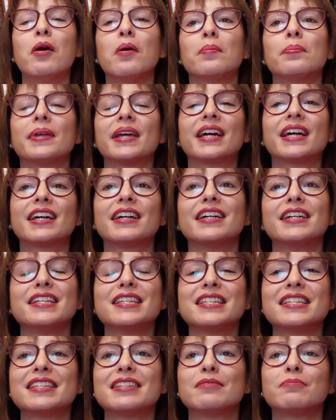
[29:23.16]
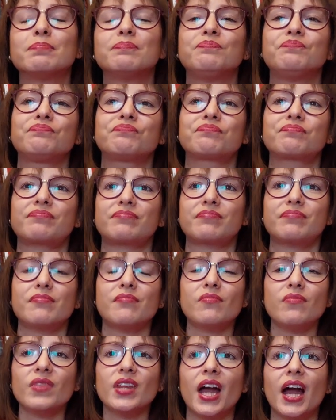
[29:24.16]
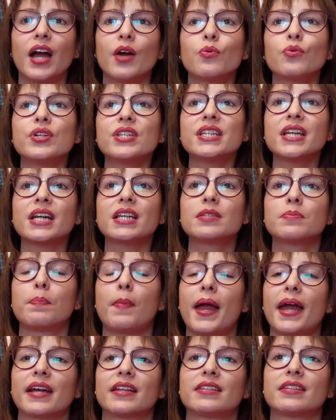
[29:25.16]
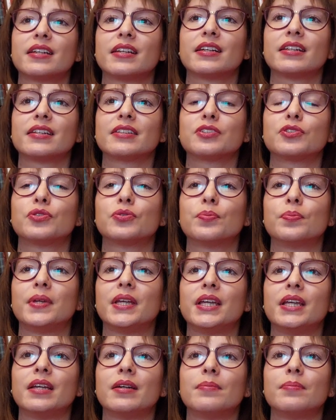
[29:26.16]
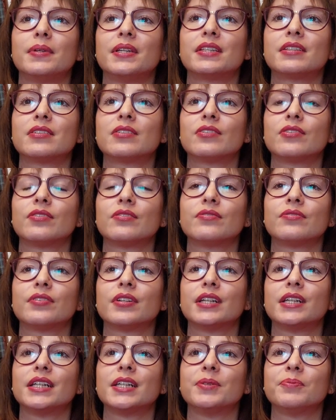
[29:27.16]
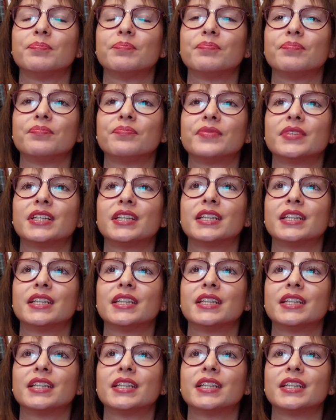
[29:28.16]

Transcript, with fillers: because I was expecting to be a bit of a